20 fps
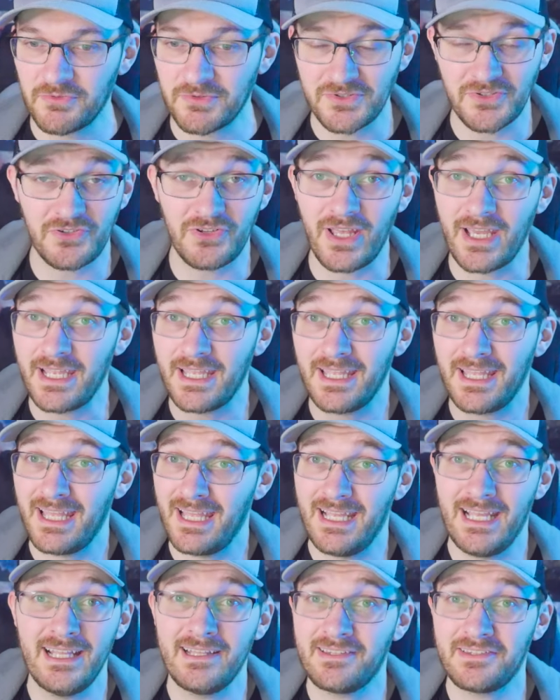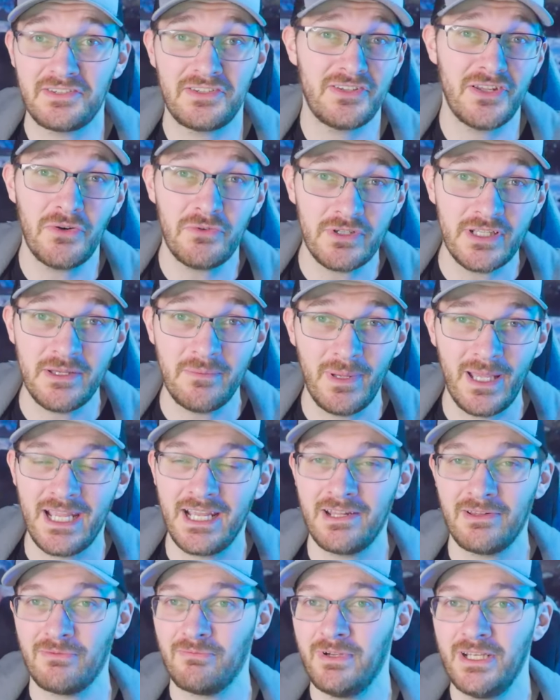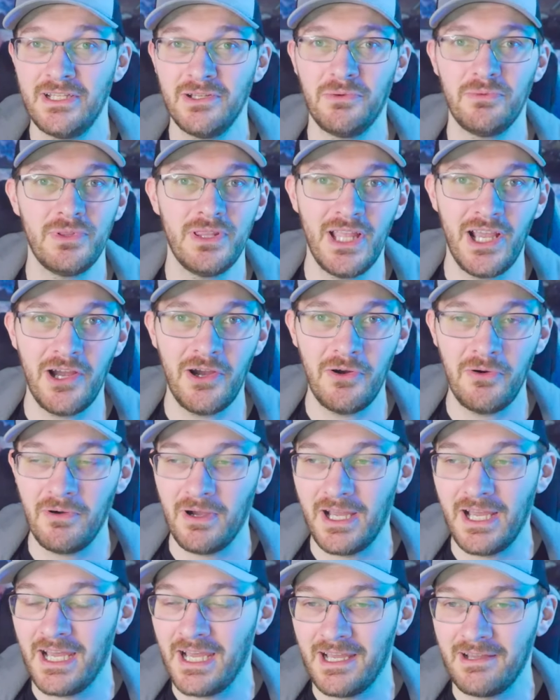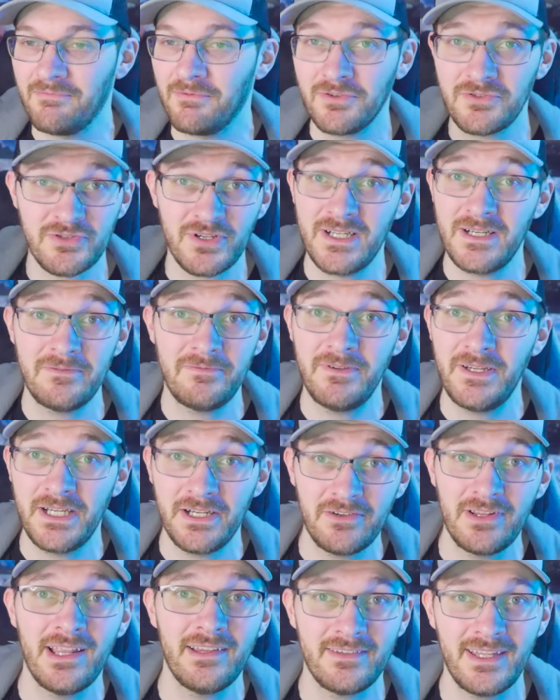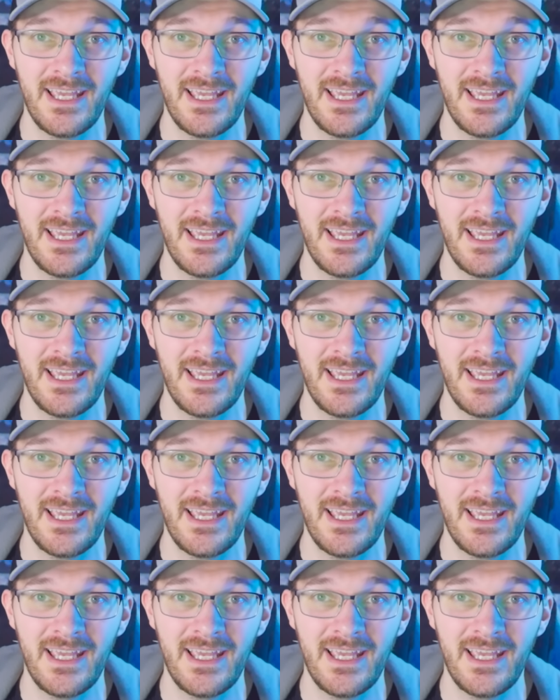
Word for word: were just like, it's Sony, man. We don't know. Uh, we're trying to figure this